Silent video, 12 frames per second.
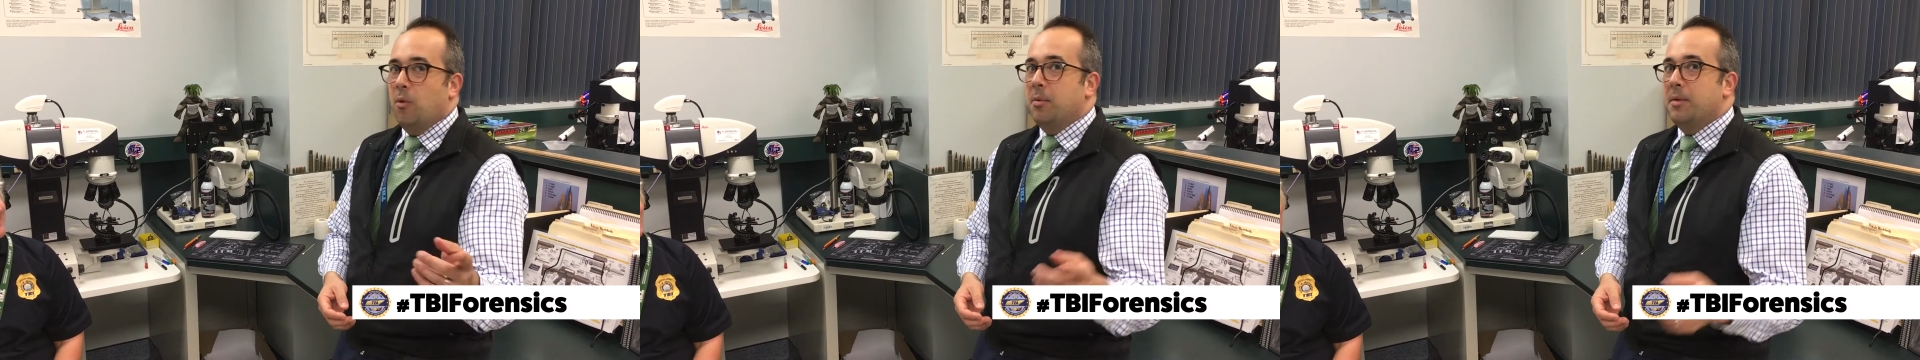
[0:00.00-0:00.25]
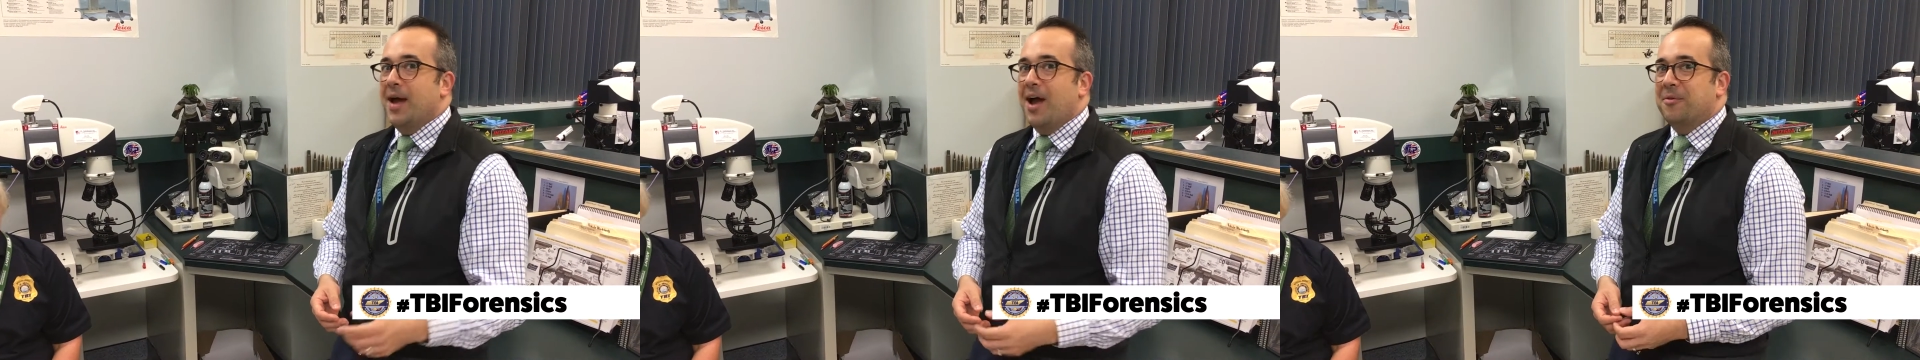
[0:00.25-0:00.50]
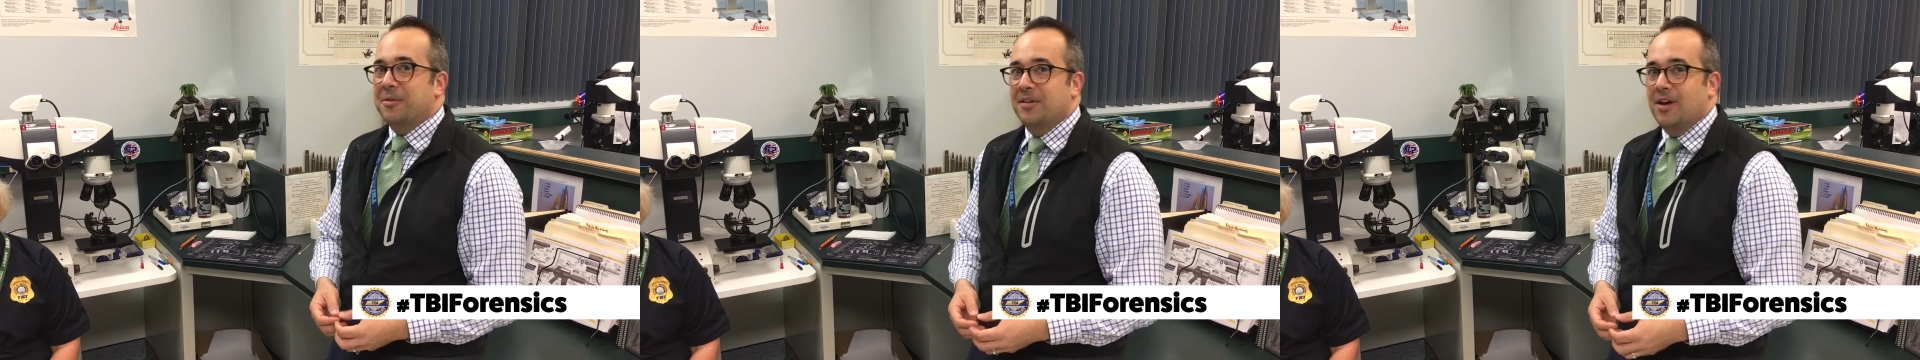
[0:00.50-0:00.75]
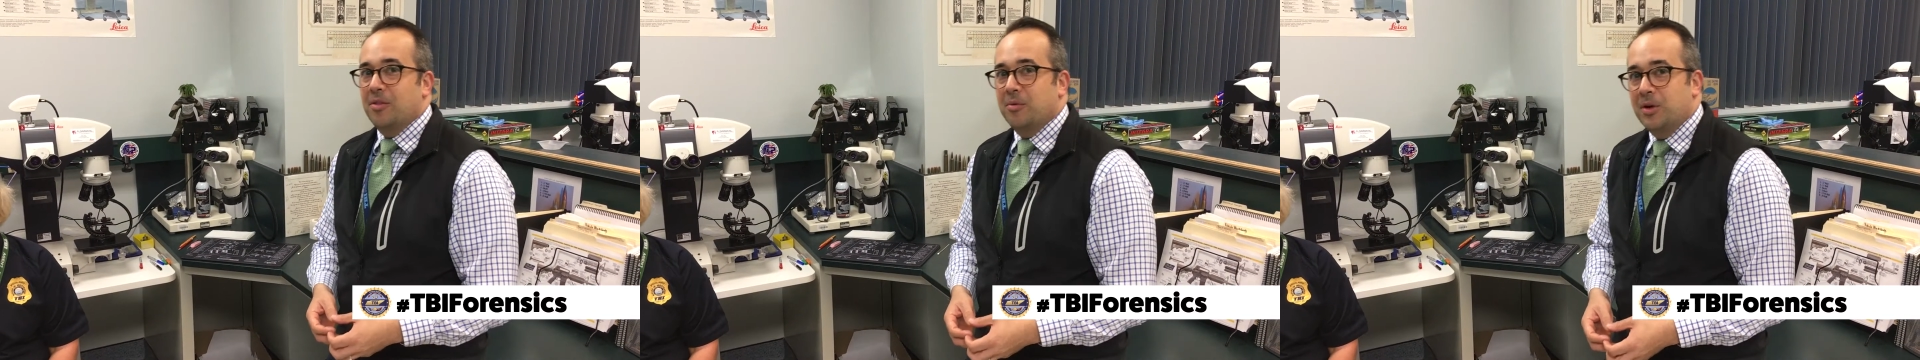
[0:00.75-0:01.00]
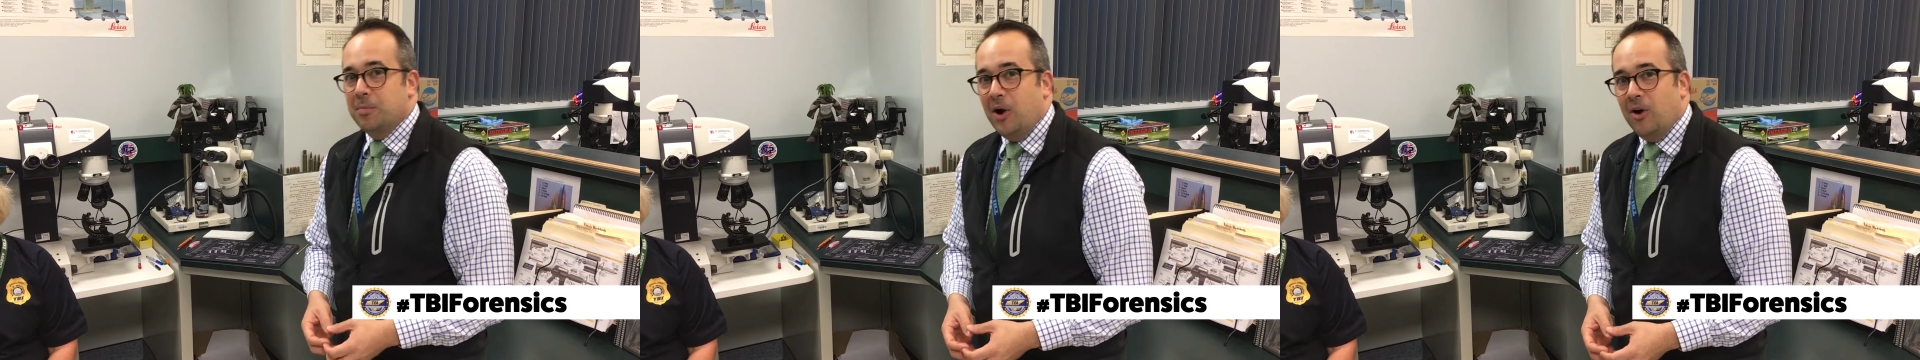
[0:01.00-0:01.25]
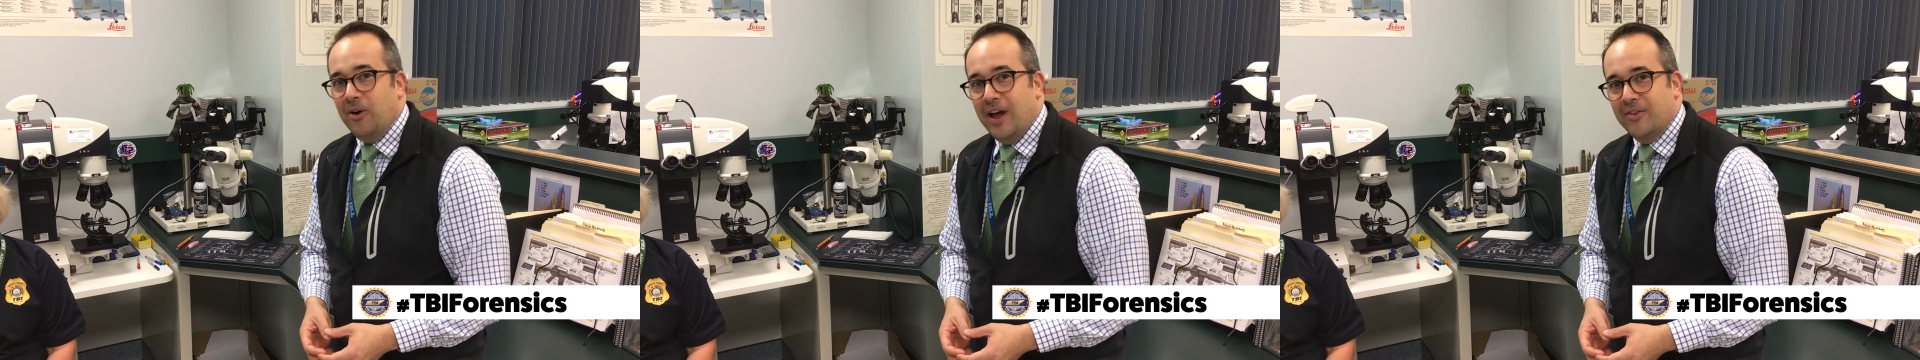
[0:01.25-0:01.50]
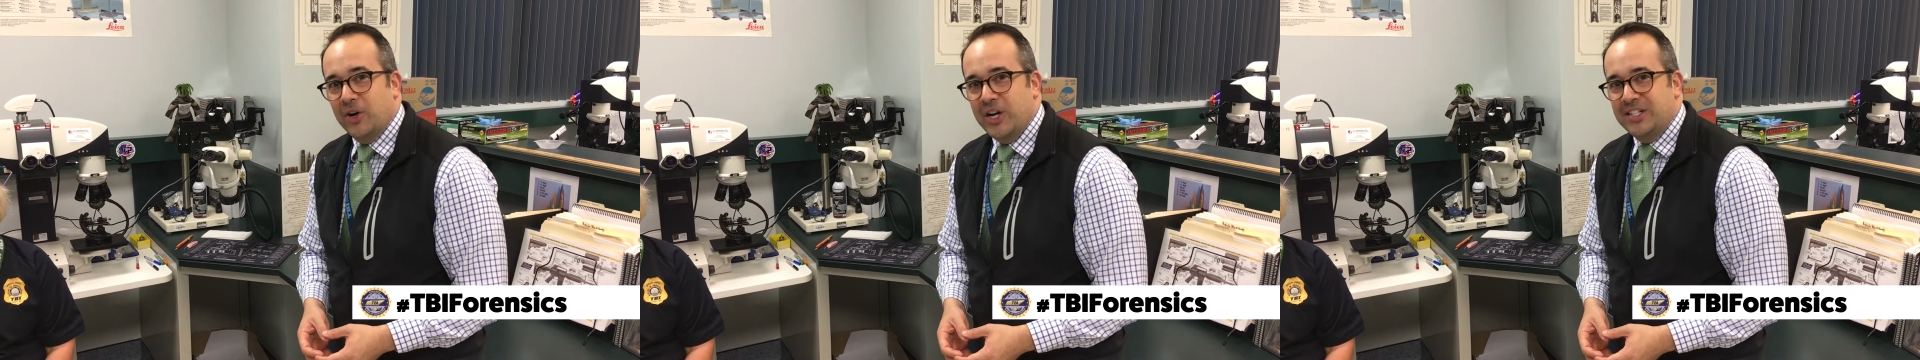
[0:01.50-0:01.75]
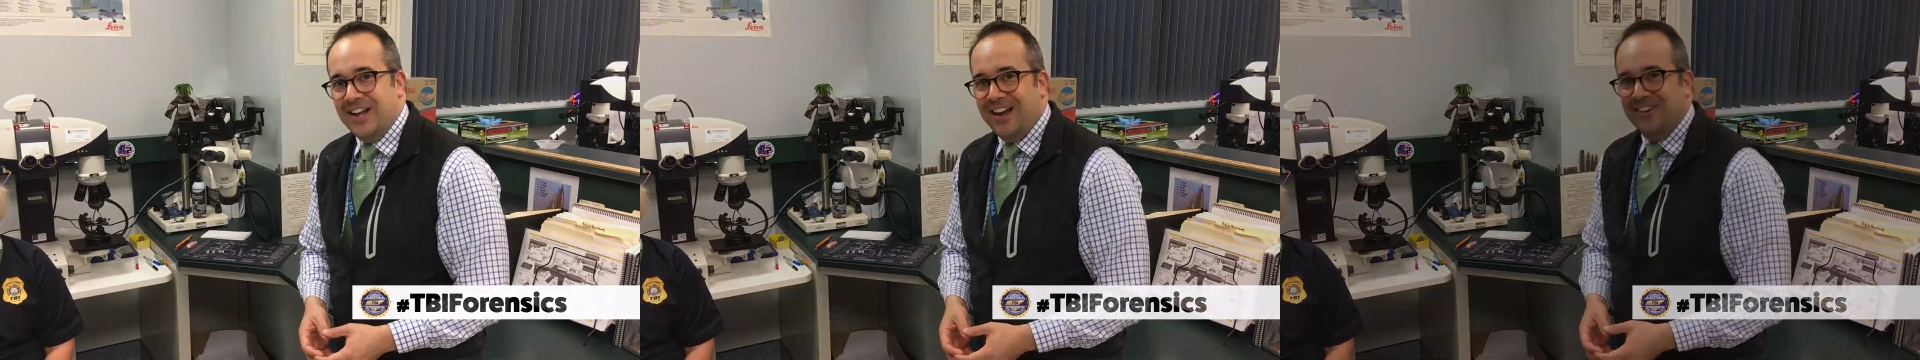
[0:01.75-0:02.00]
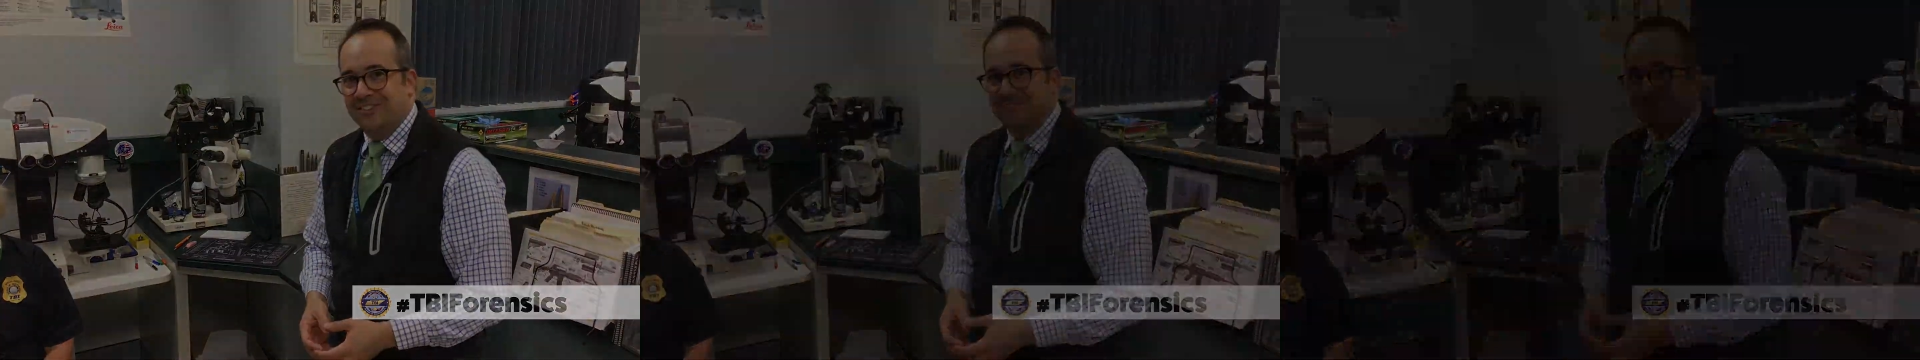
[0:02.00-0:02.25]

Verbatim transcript: We'll be back with another one tomorrow. Have a great day.